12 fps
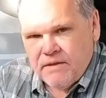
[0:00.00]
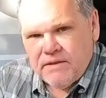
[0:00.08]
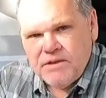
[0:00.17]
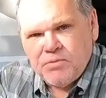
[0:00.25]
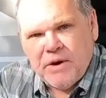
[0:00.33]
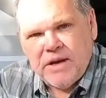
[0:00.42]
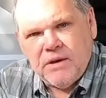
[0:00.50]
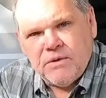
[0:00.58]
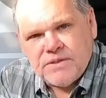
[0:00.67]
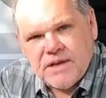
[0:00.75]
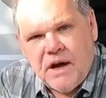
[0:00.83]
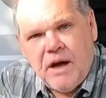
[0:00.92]
These
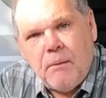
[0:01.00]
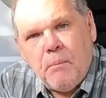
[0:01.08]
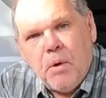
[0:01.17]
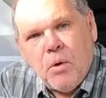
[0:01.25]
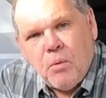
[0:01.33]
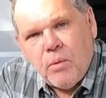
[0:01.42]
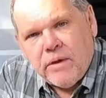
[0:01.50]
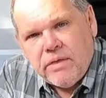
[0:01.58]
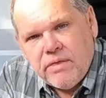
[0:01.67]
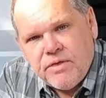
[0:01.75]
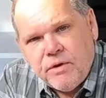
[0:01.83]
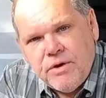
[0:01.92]
radios come with
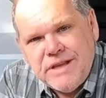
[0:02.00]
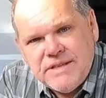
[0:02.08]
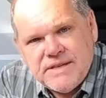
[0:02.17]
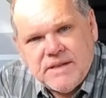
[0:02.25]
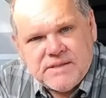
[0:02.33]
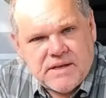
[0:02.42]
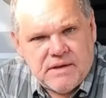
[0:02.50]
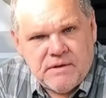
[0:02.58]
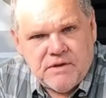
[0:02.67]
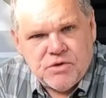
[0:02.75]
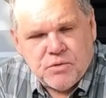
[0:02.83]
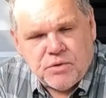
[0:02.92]
36
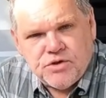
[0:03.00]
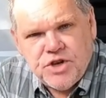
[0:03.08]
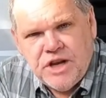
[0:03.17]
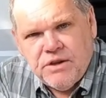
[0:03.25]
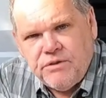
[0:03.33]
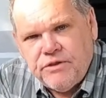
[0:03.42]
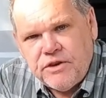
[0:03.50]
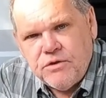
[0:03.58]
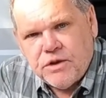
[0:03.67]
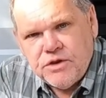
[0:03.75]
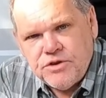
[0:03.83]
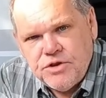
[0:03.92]
individual channels that
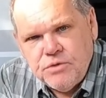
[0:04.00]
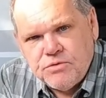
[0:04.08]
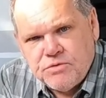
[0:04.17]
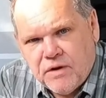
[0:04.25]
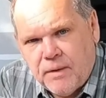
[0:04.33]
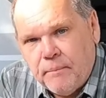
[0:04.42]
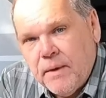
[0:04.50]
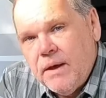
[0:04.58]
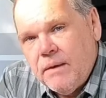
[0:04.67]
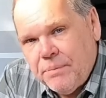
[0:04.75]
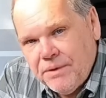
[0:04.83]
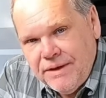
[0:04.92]
you can choose from,
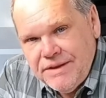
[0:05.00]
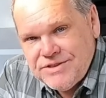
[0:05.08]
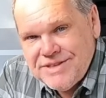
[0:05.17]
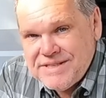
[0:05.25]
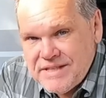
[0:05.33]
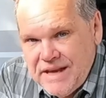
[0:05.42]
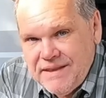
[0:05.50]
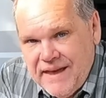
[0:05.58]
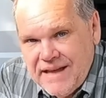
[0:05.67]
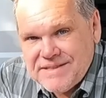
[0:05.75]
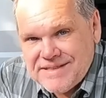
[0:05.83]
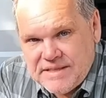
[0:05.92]
but let's just say
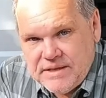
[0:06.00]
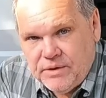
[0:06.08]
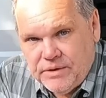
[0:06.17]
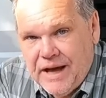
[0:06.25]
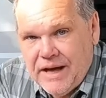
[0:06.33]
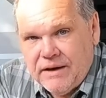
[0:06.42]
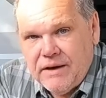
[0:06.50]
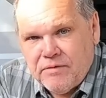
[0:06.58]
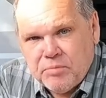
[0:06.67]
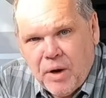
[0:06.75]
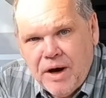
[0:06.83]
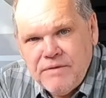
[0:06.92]
that's still not
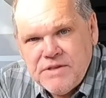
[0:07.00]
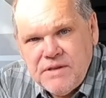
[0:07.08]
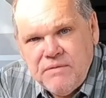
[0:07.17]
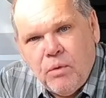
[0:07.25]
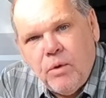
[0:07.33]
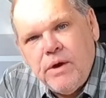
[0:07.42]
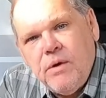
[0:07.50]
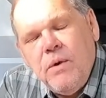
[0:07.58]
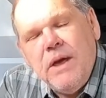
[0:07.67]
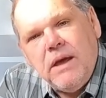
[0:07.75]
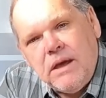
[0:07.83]
enough privacy for you.